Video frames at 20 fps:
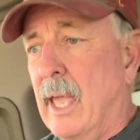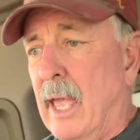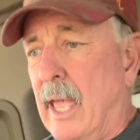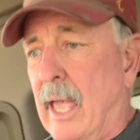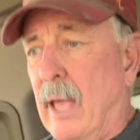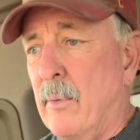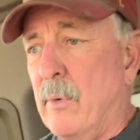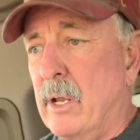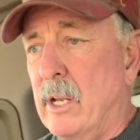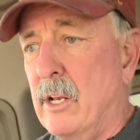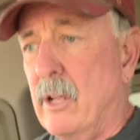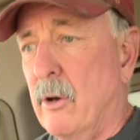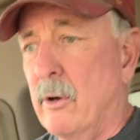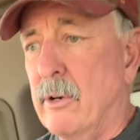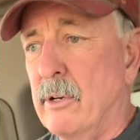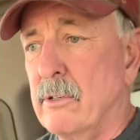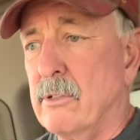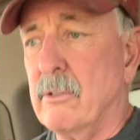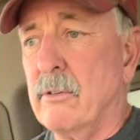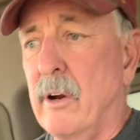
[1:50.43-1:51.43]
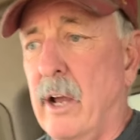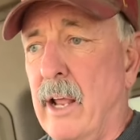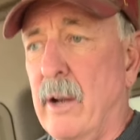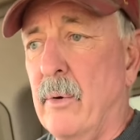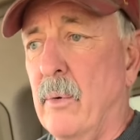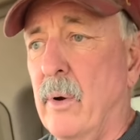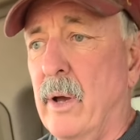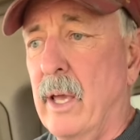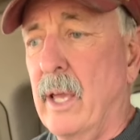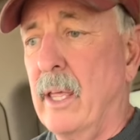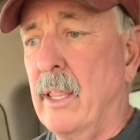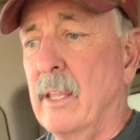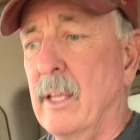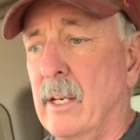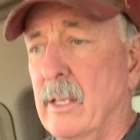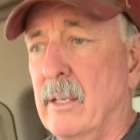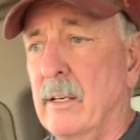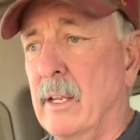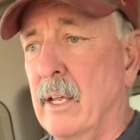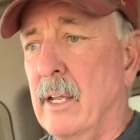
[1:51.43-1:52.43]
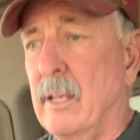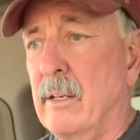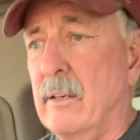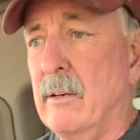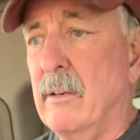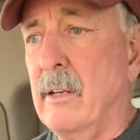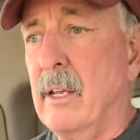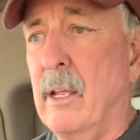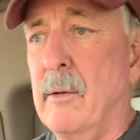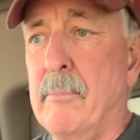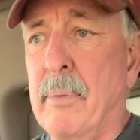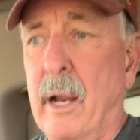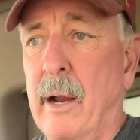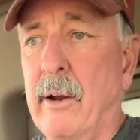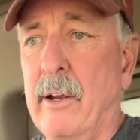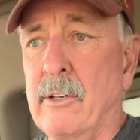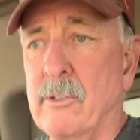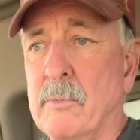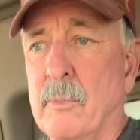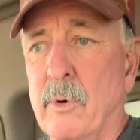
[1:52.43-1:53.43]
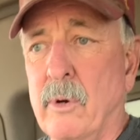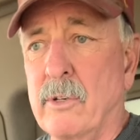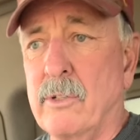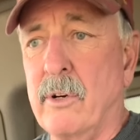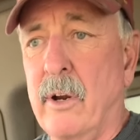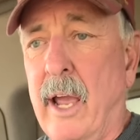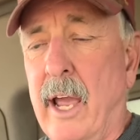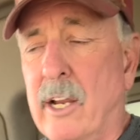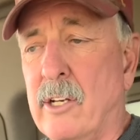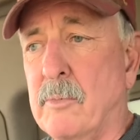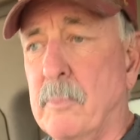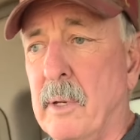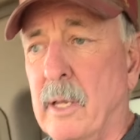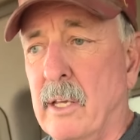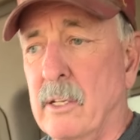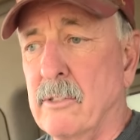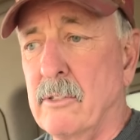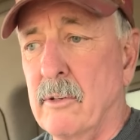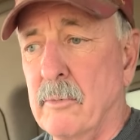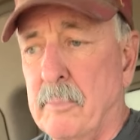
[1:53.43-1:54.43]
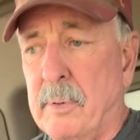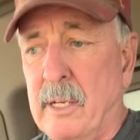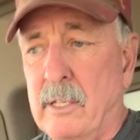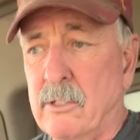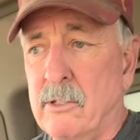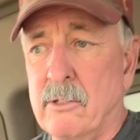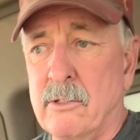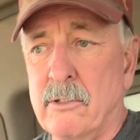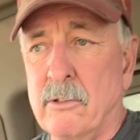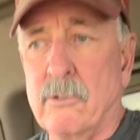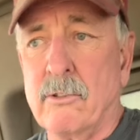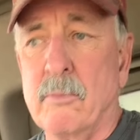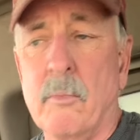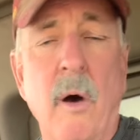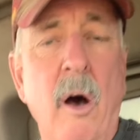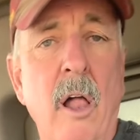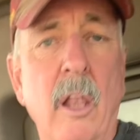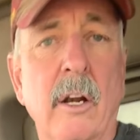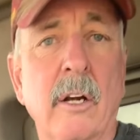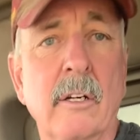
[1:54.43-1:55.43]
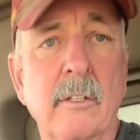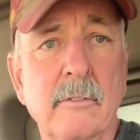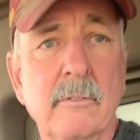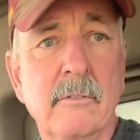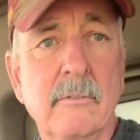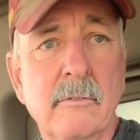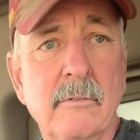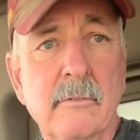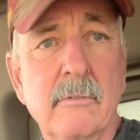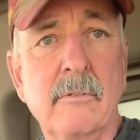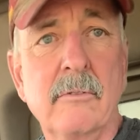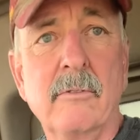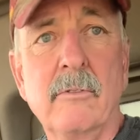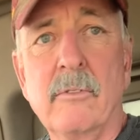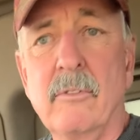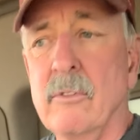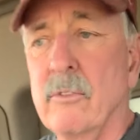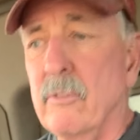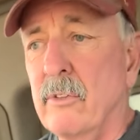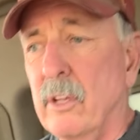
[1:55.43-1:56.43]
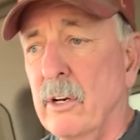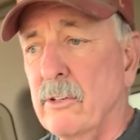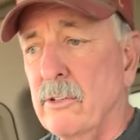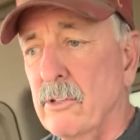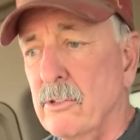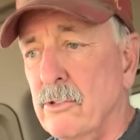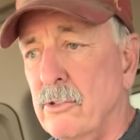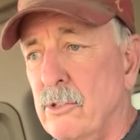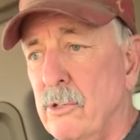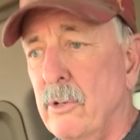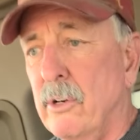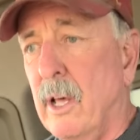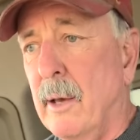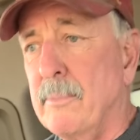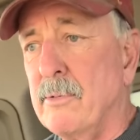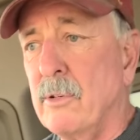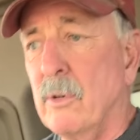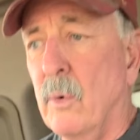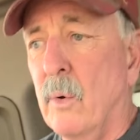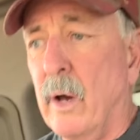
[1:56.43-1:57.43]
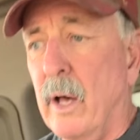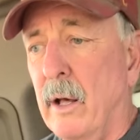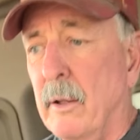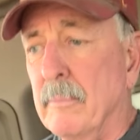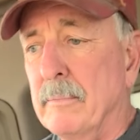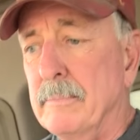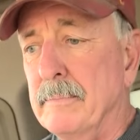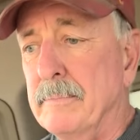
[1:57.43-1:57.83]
and we noticed right away that, that it buries more trash because the pieces are smaller. They're just chewed up so well.